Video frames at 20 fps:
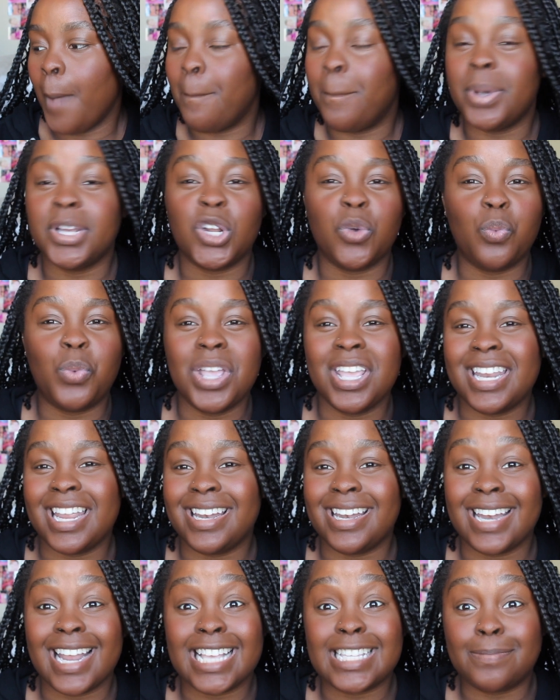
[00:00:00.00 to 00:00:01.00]
But we
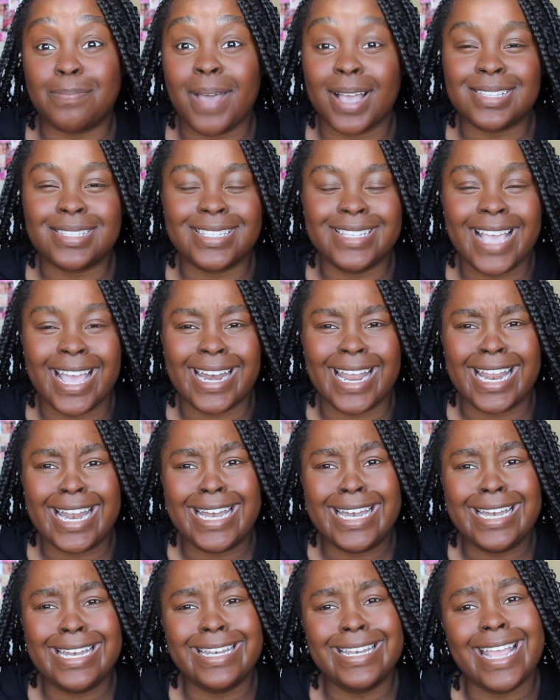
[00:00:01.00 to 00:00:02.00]
didn't expect to get
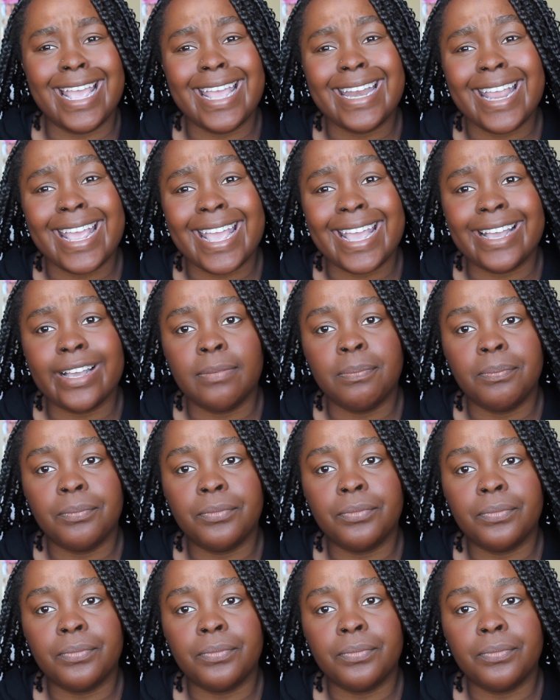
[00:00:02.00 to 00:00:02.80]
knitting.